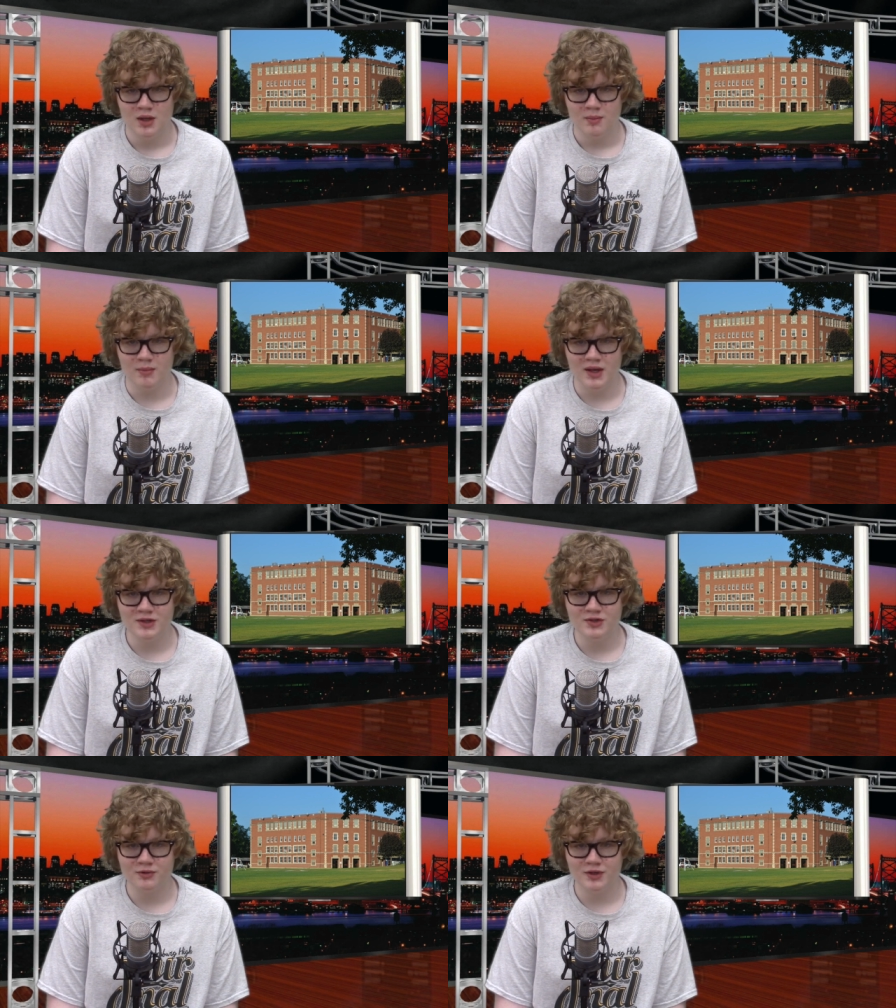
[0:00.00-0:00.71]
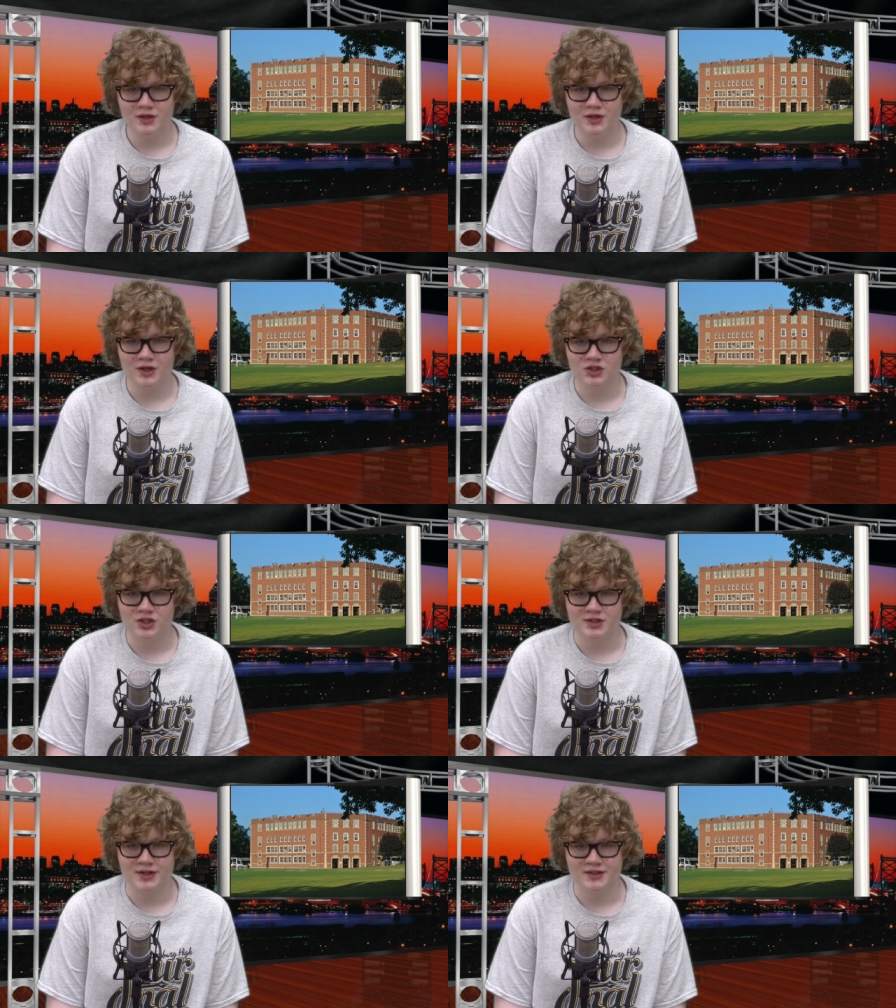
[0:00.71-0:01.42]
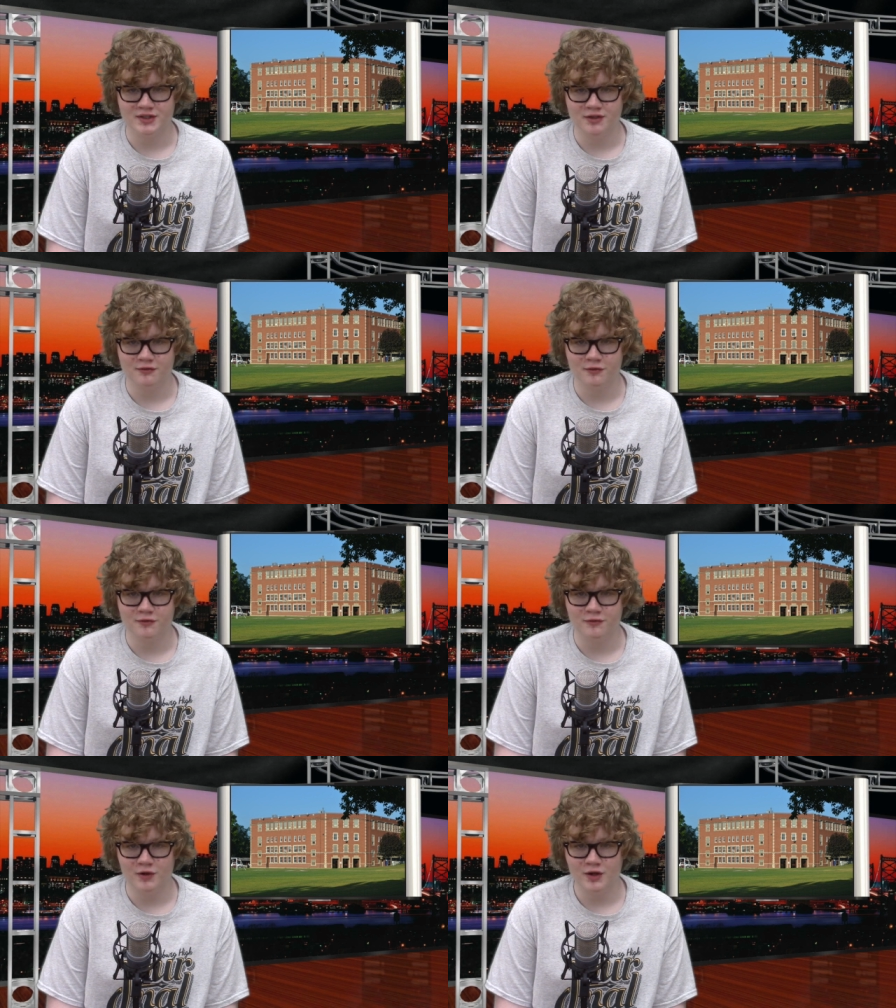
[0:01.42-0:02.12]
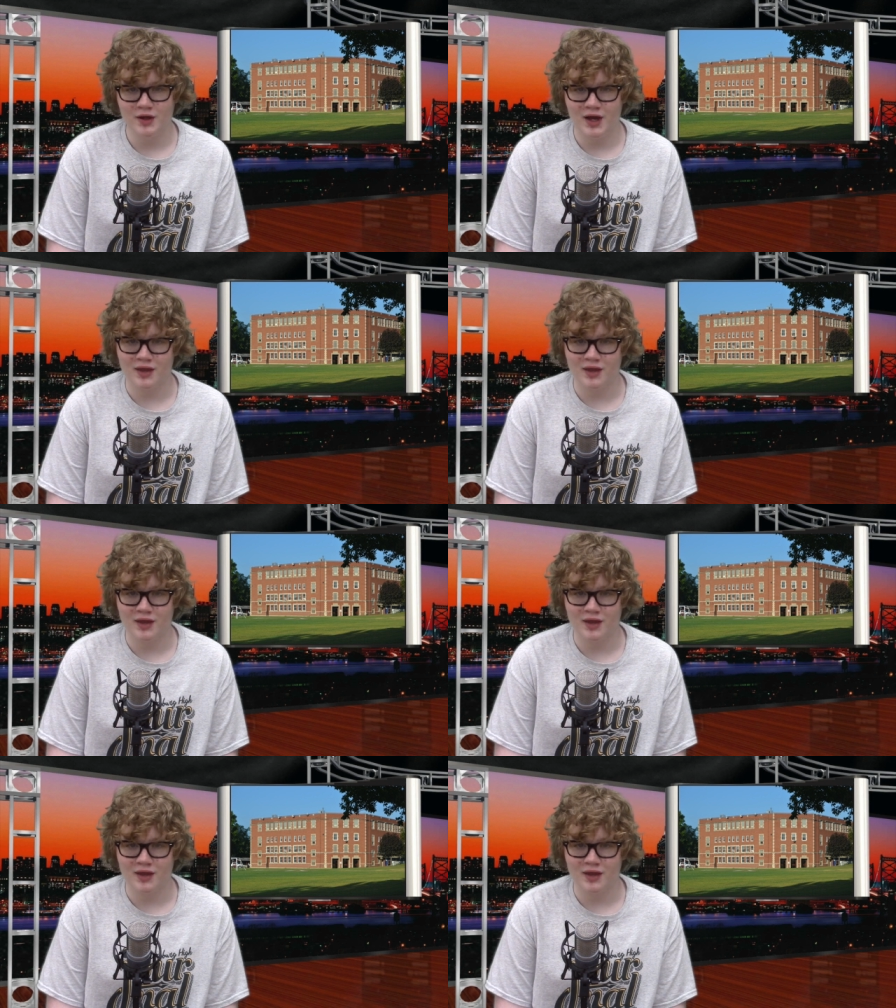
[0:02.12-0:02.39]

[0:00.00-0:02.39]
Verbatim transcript: Mandatory concussion testing for fall